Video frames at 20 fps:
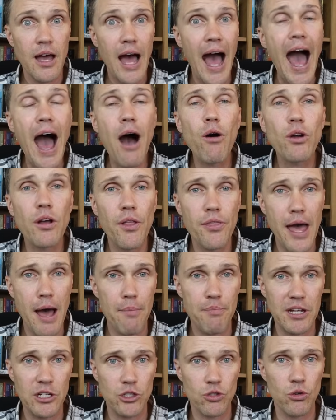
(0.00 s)
How could
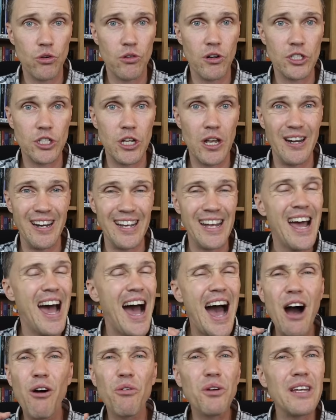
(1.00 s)
that be true Christianity?
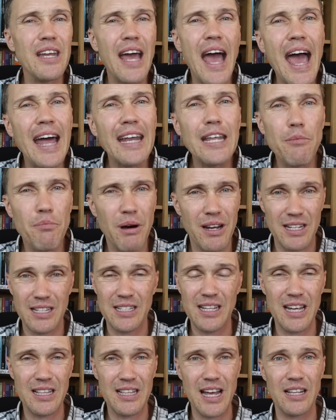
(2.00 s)
How can anybody
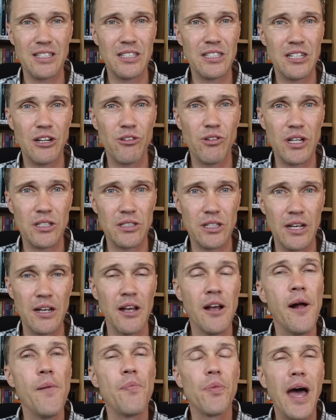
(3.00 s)
take that
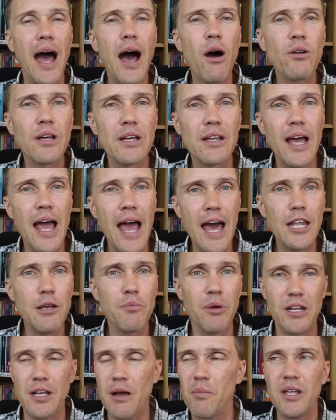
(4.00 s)
seriously? How can
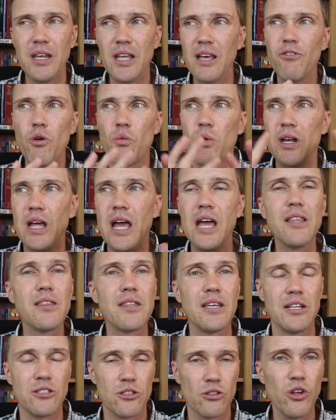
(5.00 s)
anybody? I mean, even when
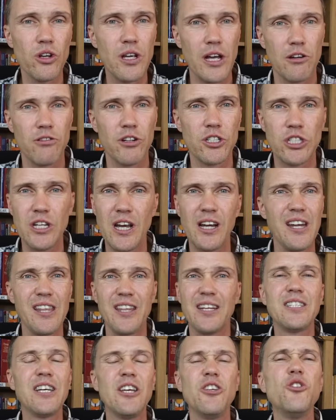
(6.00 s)
atheists look at Christianity,
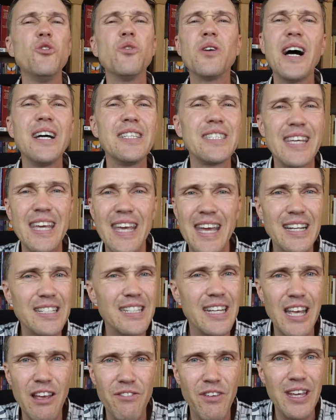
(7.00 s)
they say, you guys
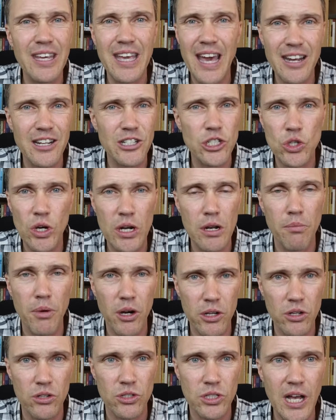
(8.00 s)
can't even get it straight
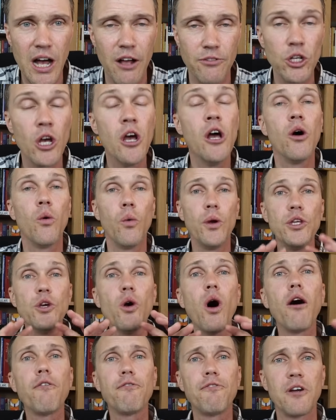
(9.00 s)
among yourselves. When
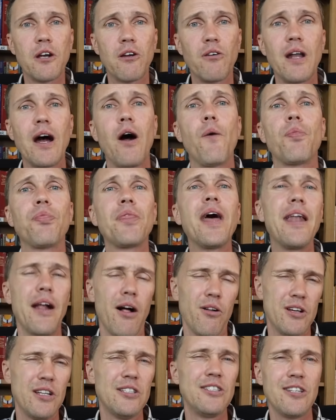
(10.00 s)
you all figure it out, then
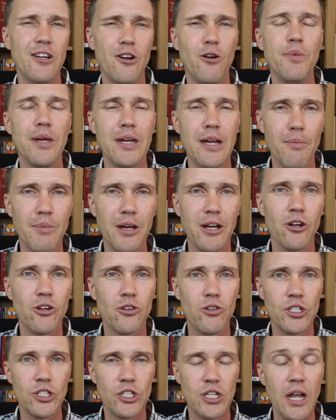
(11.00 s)
I'll consider becoming a
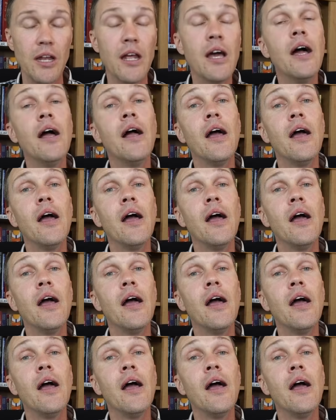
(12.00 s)
Christian.